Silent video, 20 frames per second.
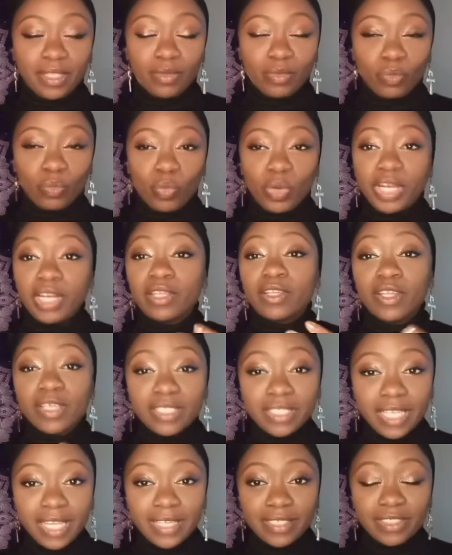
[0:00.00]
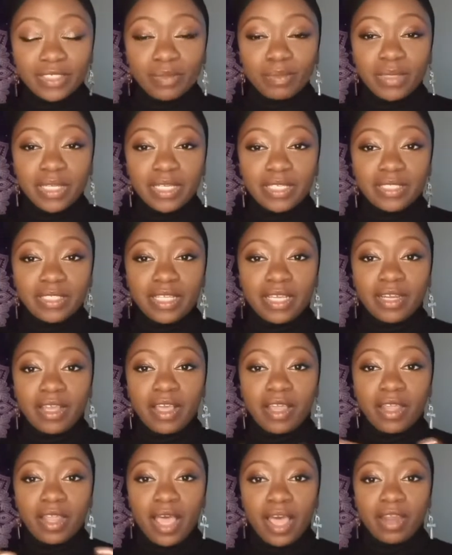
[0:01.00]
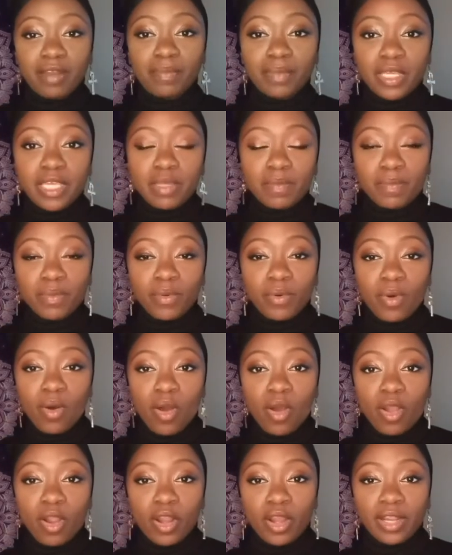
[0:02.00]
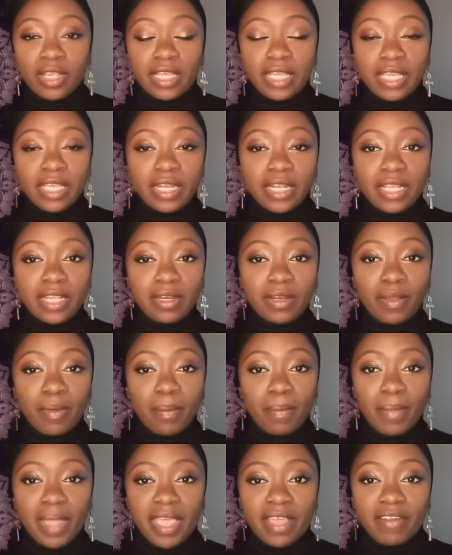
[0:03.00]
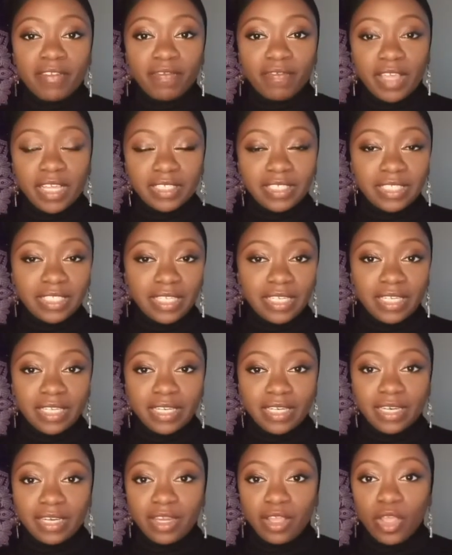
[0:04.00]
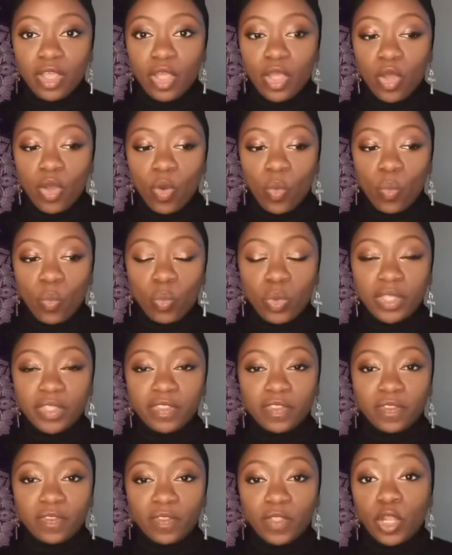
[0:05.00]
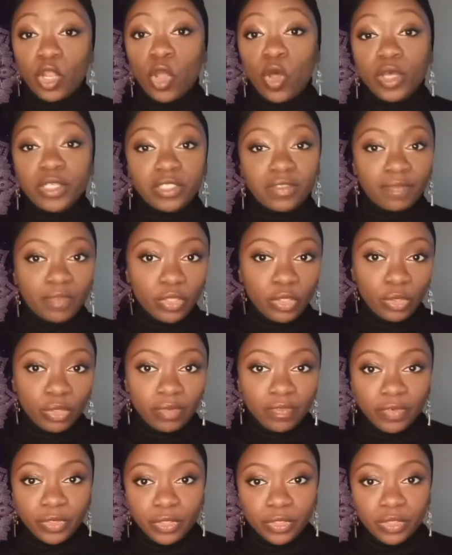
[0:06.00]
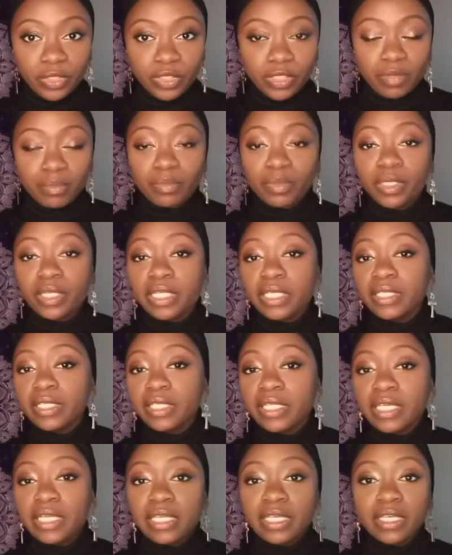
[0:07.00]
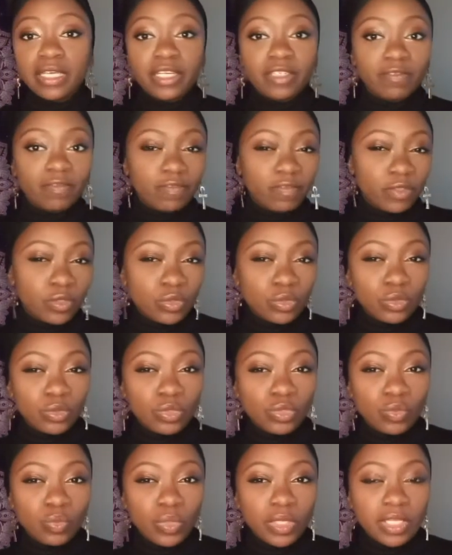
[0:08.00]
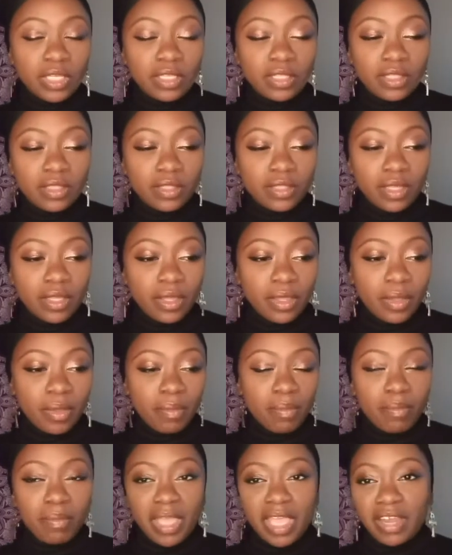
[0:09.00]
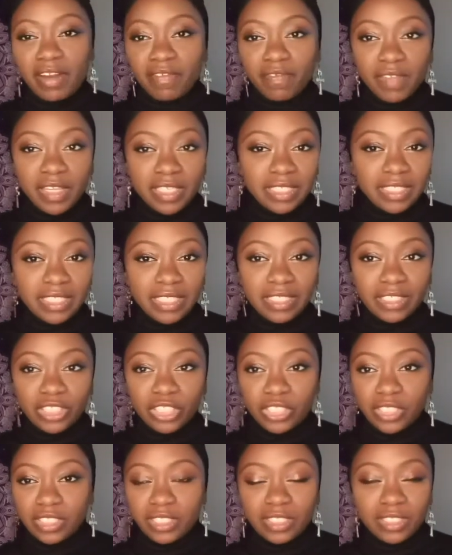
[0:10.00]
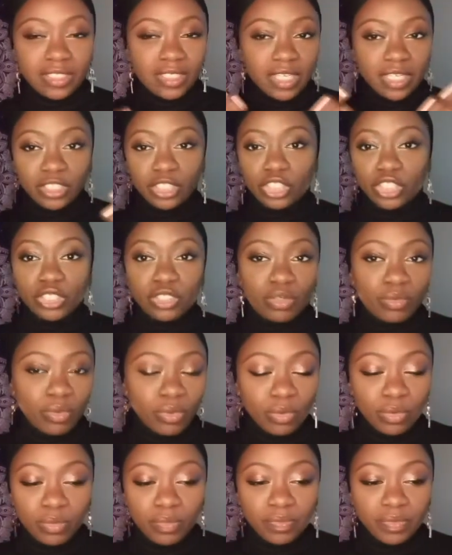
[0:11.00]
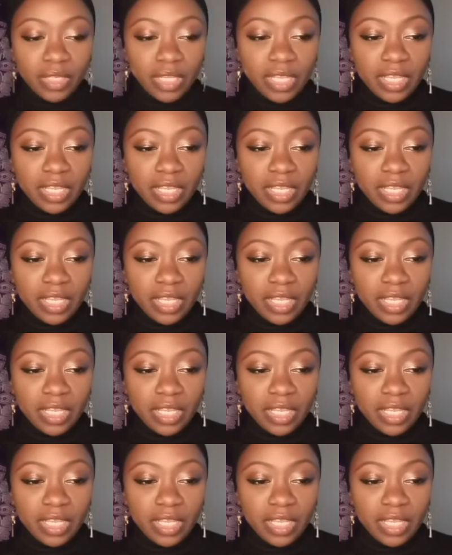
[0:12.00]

what it looks like to me is that a lot of people are getting manifesting with the laws of the universe completely confused with manifesting just in general.